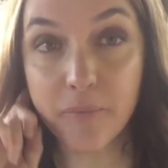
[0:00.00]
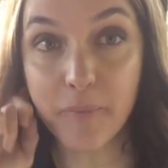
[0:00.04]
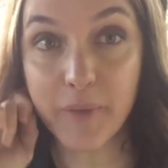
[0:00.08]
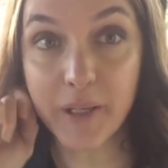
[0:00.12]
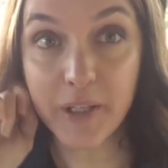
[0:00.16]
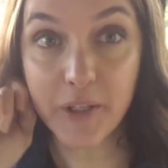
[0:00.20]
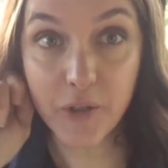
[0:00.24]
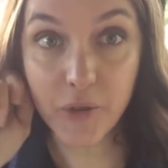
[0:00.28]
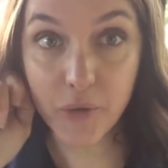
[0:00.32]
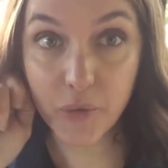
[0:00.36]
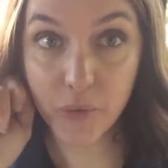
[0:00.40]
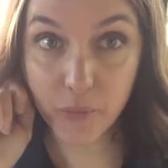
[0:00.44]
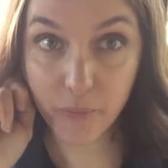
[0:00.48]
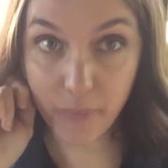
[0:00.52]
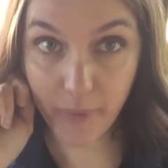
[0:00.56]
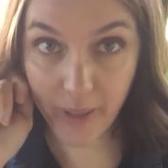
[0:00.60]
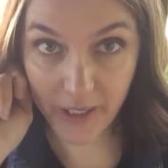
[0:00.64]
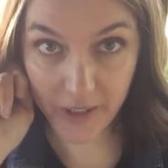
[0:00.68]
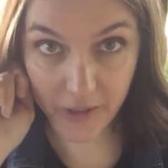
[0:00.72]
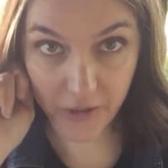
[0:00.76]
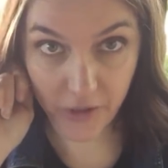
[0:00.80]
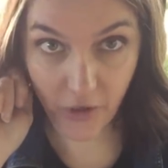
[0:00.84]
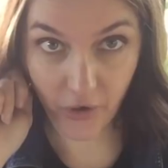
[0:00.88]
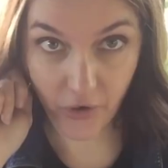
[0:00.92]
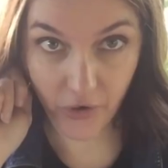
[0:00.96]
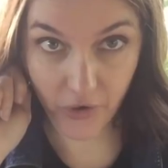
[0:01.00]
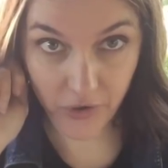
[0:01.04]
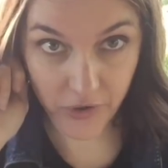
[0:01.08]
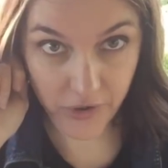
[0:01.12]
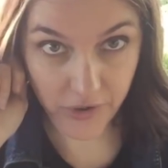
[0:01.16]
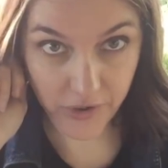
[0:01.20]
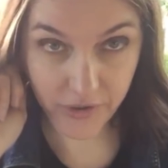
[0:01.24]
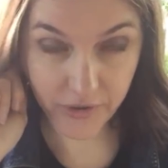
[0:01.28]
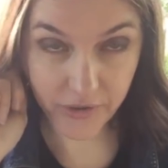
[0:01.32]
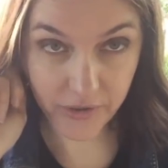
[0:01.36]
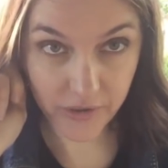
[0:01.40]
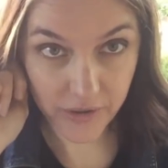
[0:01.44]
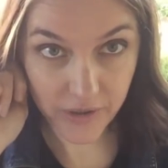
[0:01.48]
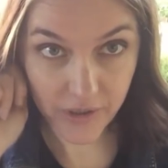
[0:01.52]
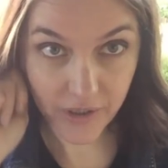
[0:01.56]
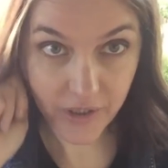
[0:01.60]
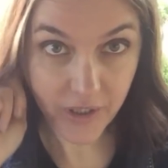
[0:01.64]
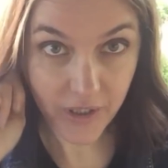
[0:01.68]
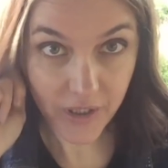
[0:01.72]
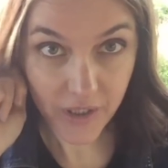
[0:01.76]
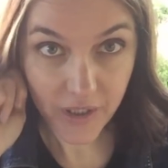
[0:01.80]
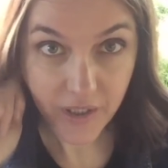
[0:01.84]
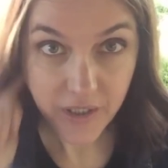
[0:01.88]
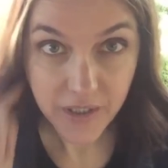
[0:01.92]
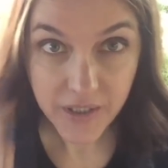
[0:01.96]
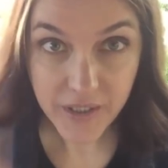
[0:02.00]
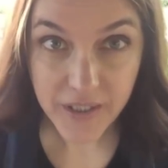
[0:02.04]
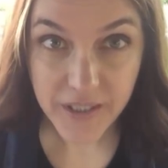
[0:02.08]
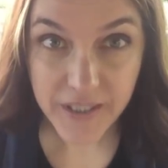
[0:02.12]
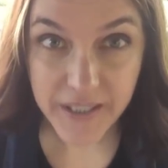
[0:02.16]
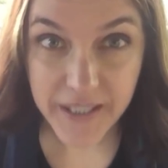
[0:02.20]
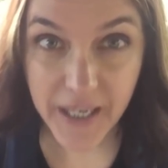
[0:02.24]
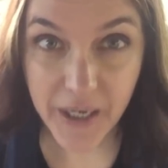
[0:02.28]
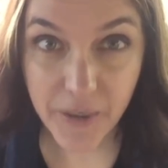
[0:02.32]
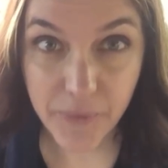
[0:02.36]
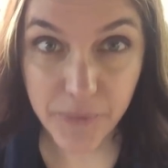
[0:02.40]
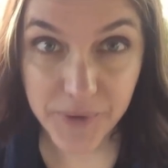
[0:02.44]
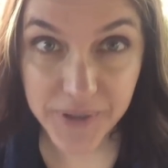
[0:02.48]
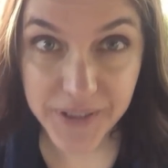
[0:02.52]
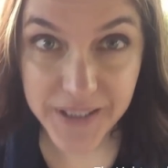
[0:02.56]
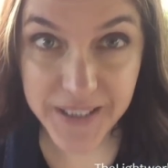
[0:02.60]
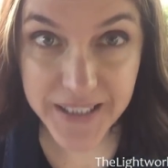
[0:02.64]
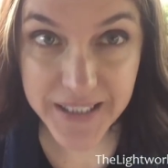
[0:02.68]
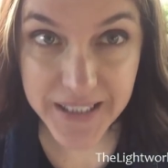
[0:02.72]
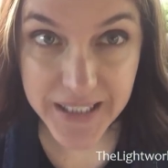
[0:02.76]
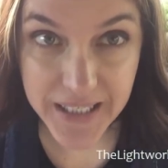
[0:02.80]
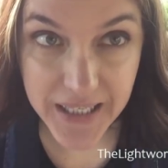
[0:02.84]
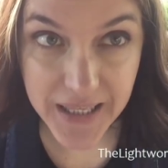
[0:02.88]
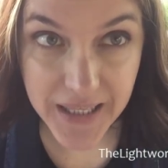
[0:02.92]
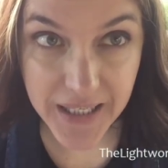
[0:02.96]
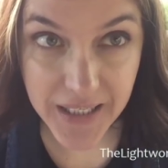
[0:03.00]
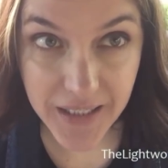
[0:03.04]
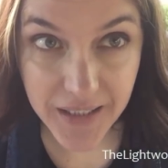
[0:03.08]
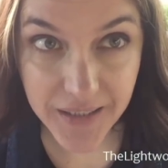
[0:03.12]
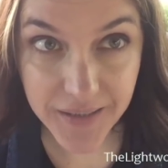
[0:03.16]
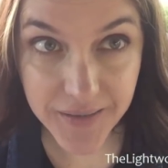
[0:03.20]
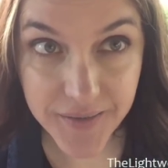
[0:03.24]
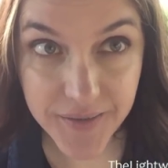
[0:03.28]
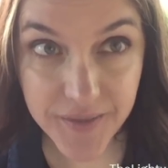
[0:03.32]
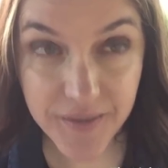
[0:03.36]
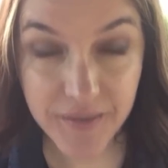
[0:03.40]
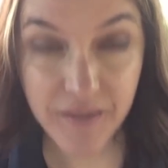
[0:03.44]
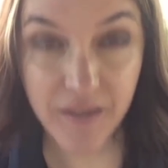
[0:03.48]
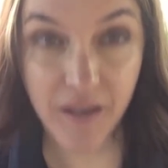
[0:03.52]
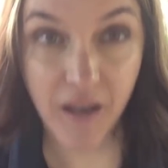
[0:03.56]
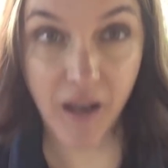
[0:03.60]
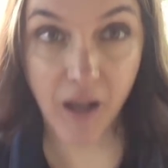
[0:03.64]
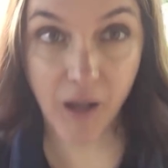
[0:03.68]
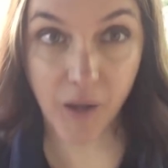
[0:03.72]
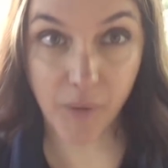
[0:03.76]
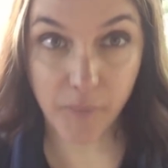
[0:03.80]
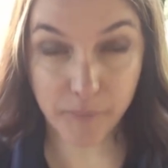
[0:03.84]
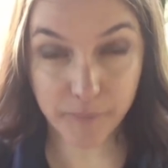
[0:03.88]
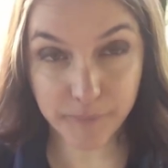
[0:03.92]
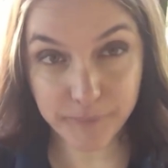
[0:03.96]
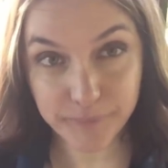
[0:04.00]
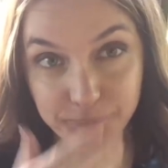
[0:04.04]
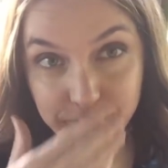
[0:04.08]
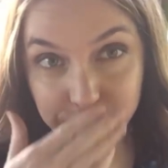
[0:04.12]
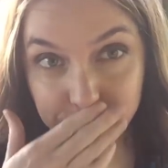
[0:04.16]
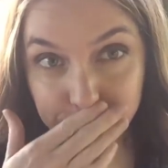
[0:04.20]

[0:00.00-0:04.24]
my new backyard. Can't really see things. Um,